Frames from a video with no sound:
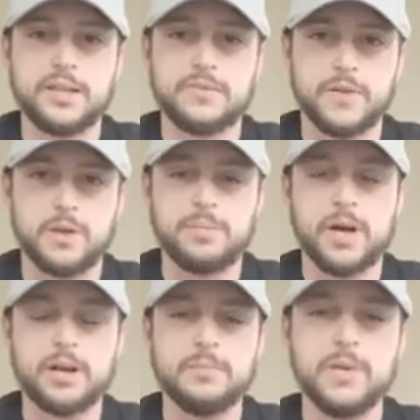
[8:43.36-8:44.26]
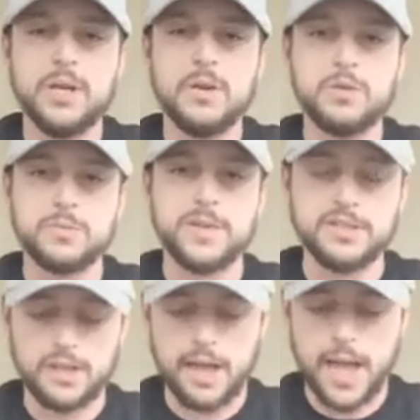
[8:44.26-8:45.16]
at the very bottom, which
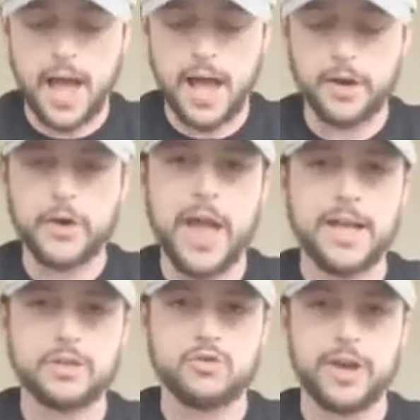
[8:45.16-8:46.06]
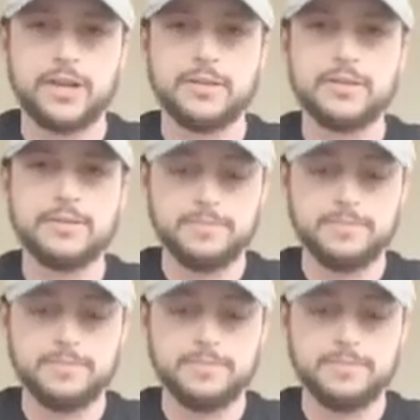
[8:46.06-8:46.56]
means a higher hatch rate.